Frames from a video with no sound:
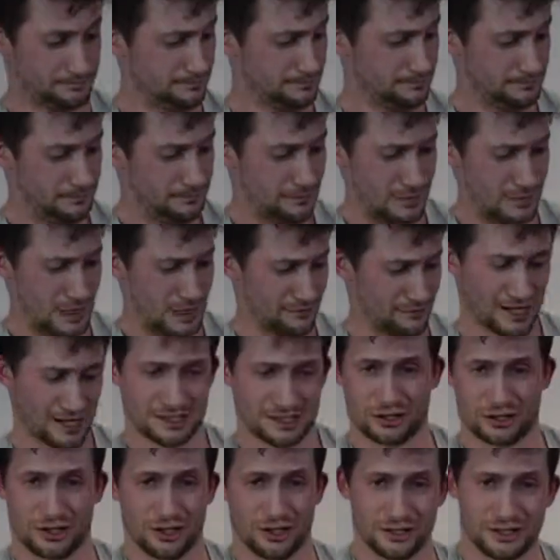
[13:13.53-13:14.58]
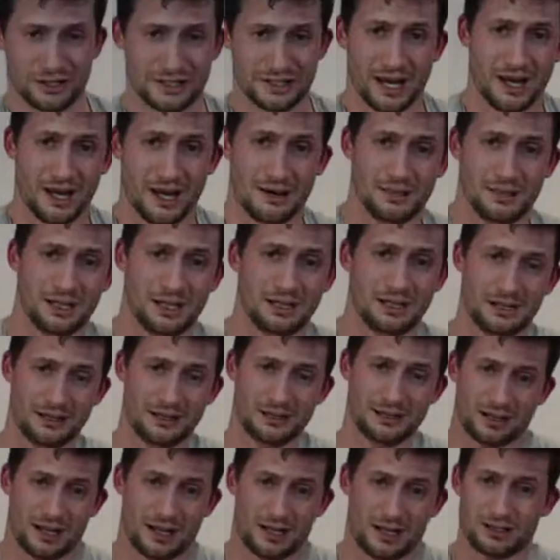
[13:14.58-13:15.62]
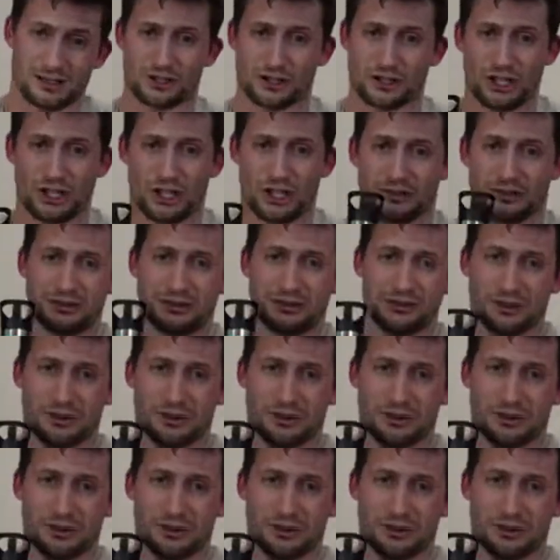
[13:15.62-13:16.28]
I've actually got loads of time. I can just chill for a